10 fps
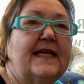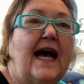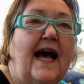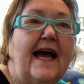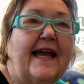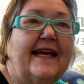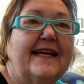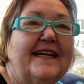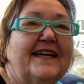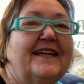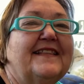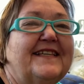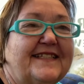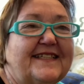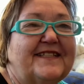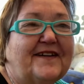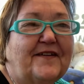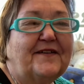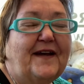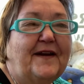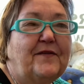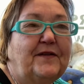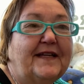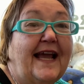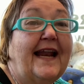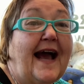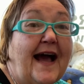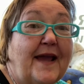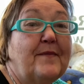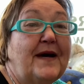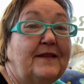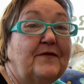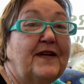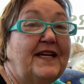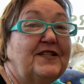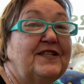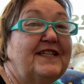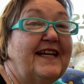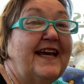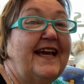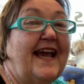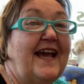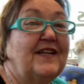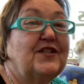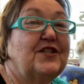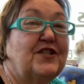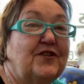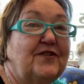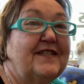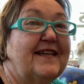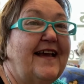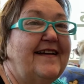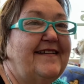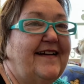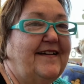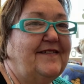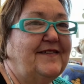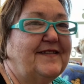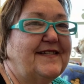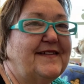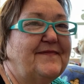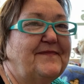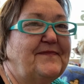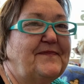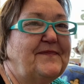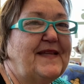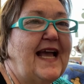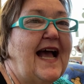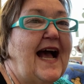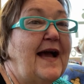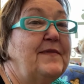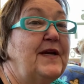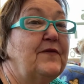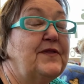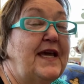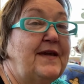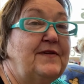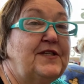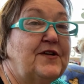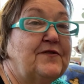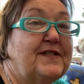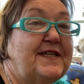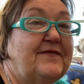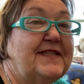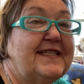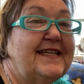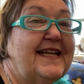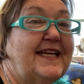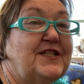Hi, this is Tara Lighthold, and I am on location today at Shirts and Giggles. I'm here with Amy Jo Stevenson.